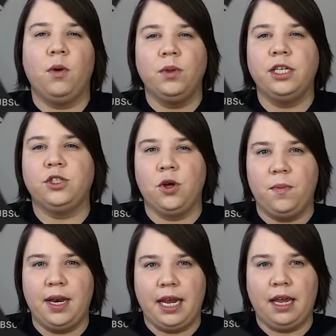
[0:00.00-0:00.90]
only so
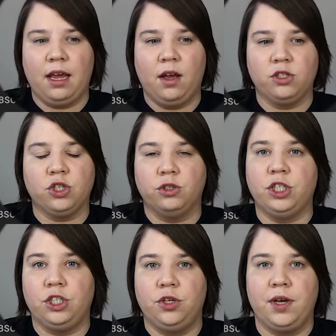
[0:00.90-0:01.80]
many
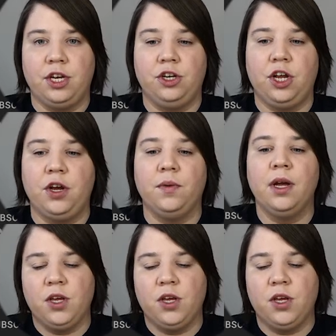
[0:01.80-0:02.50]
searches you can do.